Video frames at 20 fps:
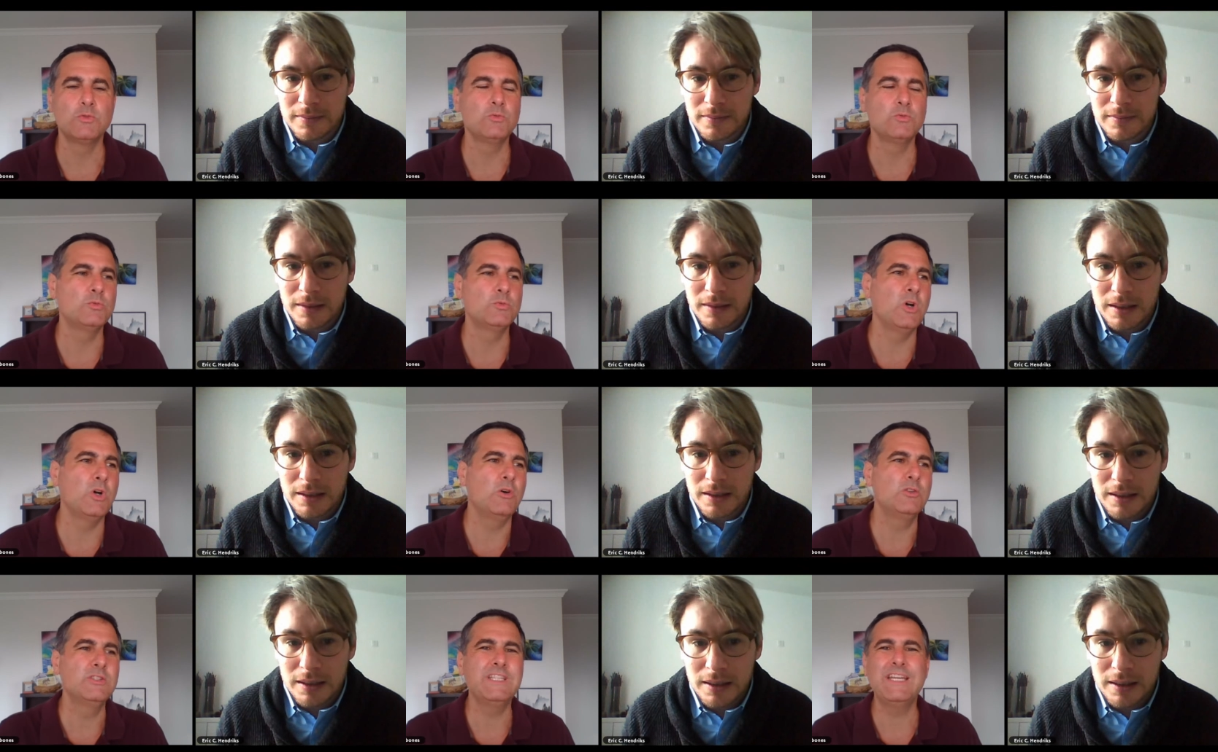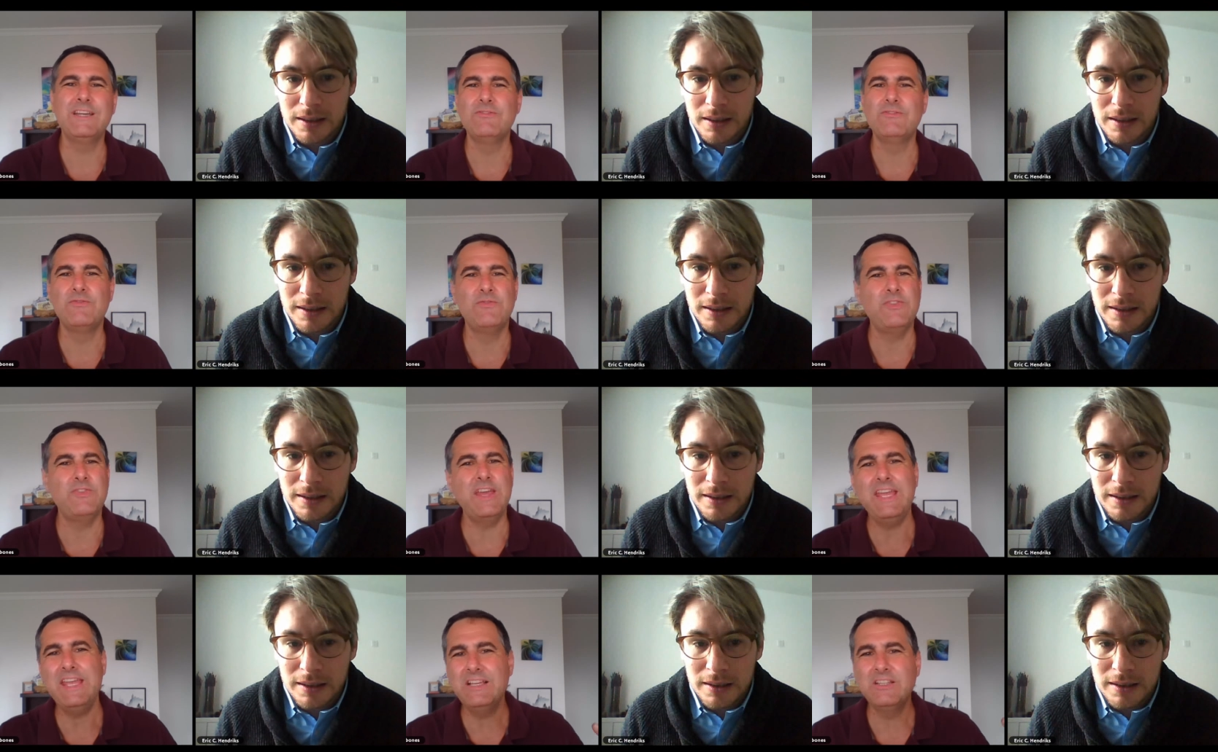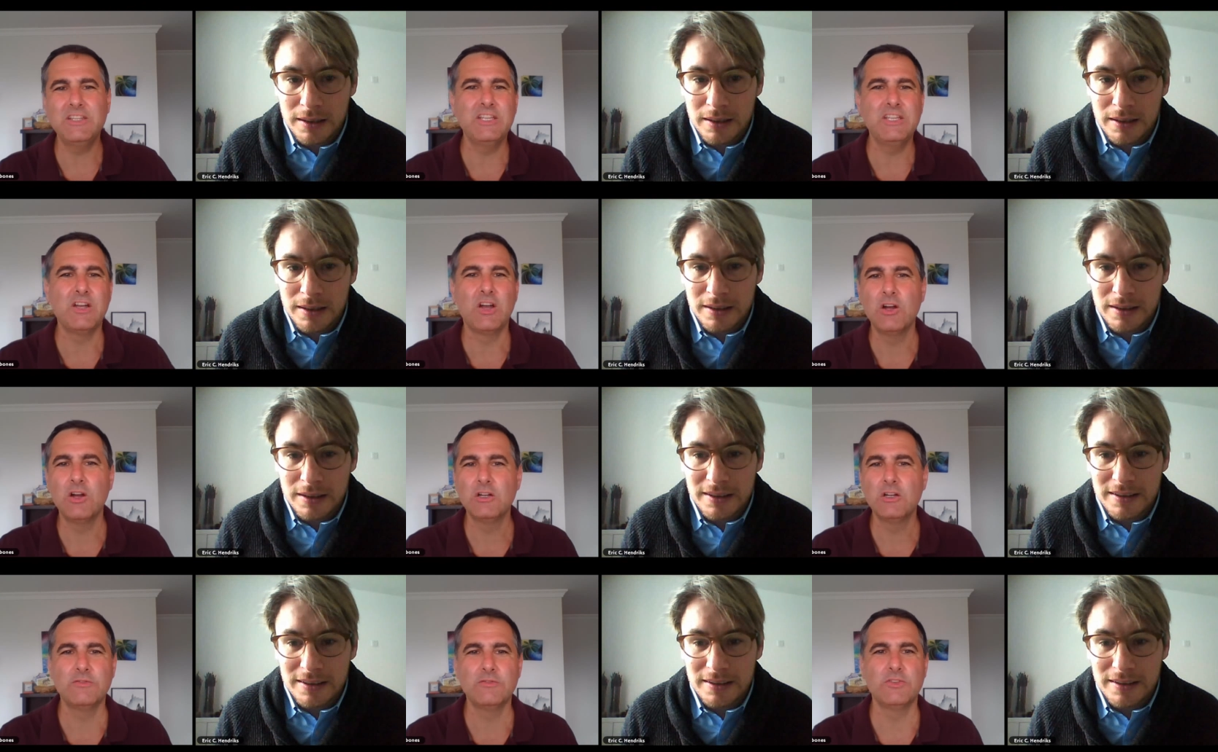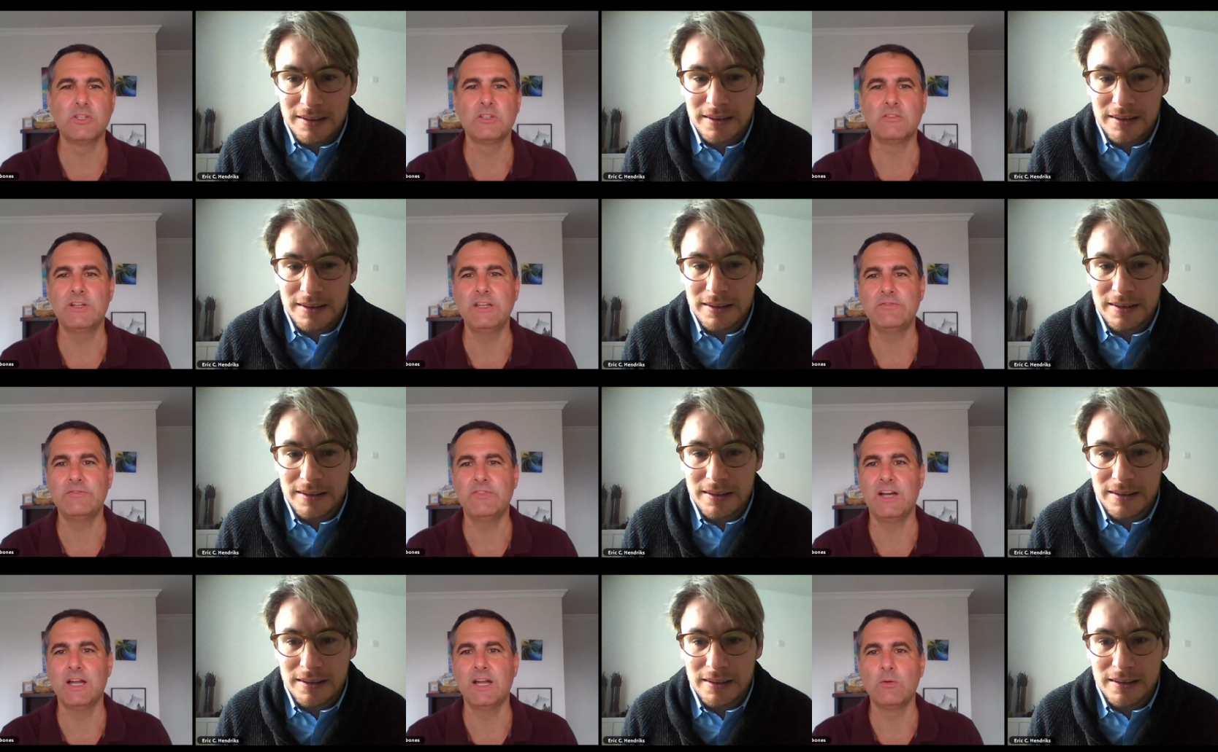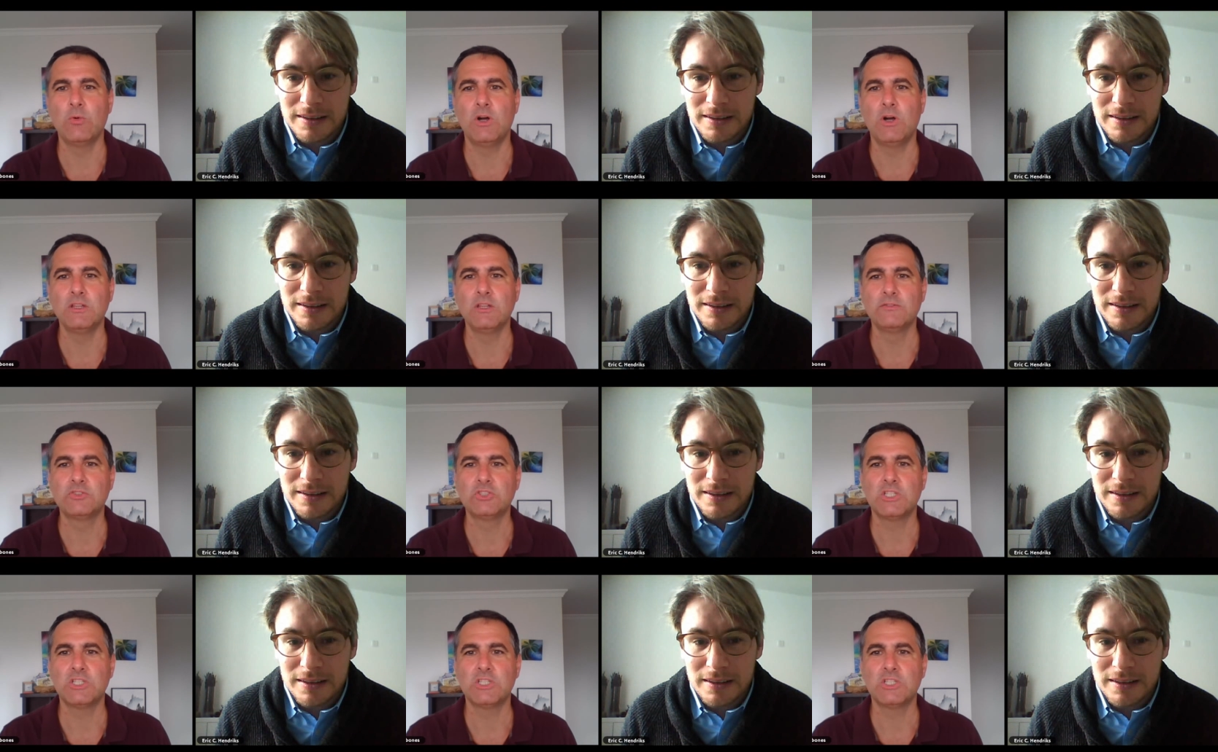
Speaker 1: will only have vaguely heard of the Great Firewall of